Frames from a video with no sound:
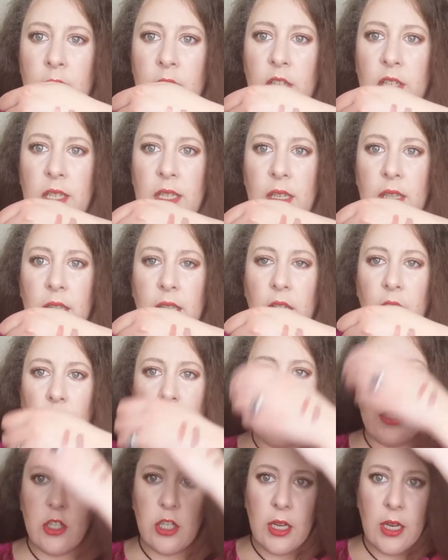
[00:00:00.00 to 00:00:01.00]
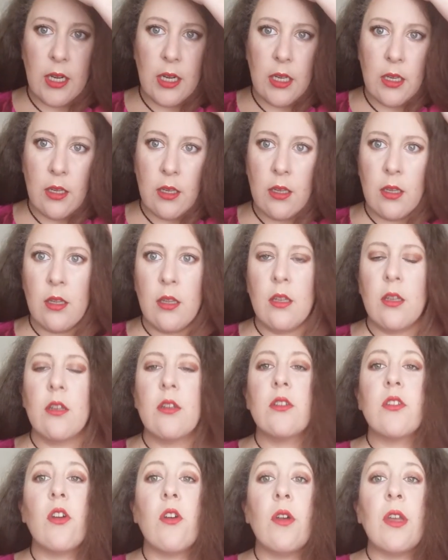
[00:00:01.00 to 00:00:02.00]
Just a little bit shiny.
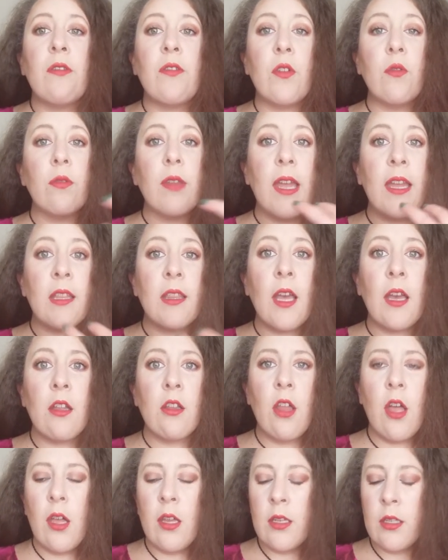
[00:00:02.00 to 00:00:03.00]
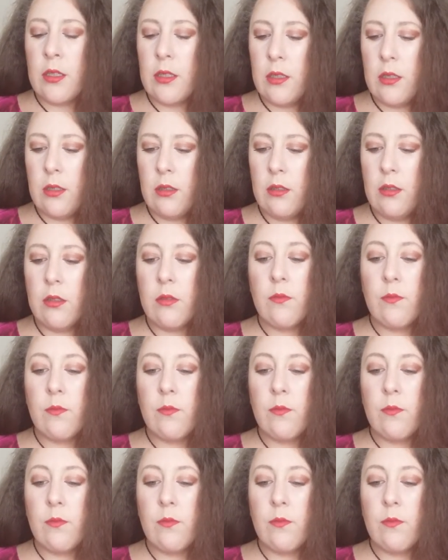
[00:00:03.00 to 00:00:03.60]
So if you like that gloss,